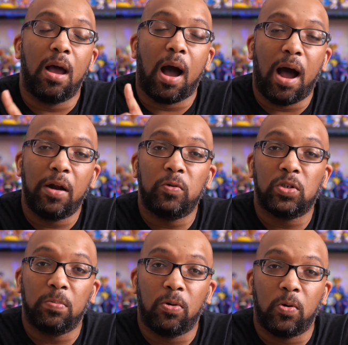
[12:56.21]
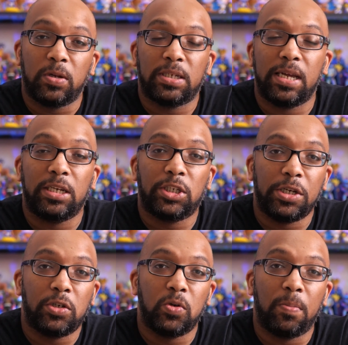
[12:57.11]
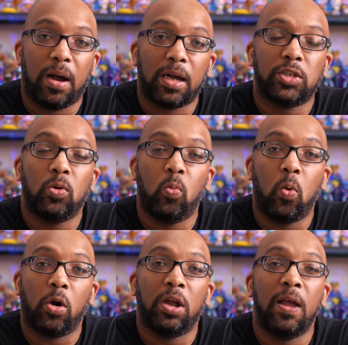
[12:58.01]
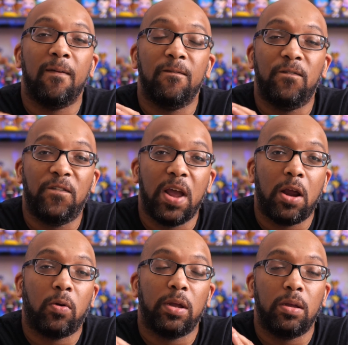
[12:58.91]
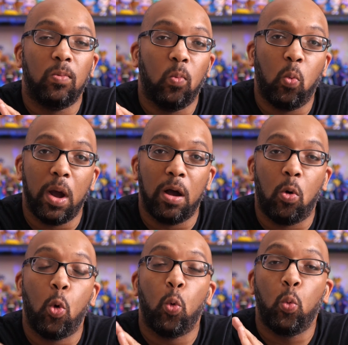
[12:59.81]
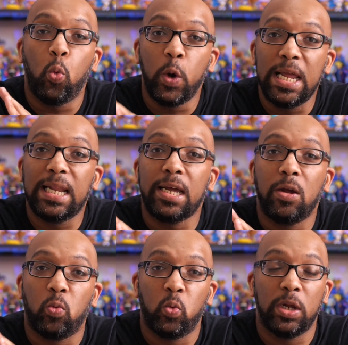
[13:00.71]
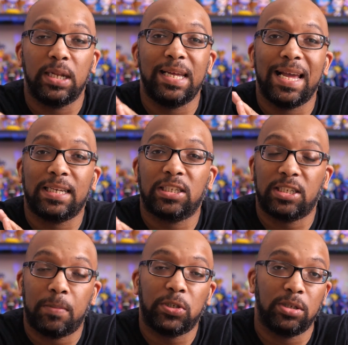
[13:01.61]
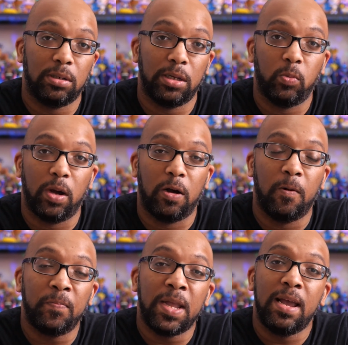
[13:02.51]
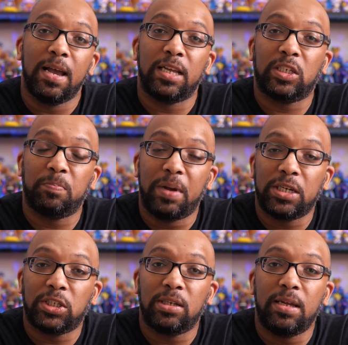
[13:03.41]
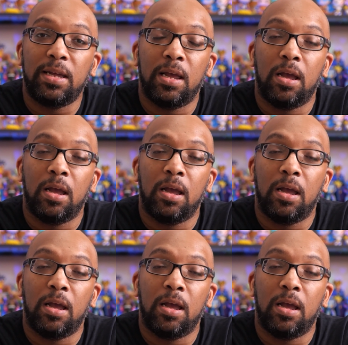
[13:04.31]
auto supports in ChiTuBox work very well, really, really exceptionally well, especially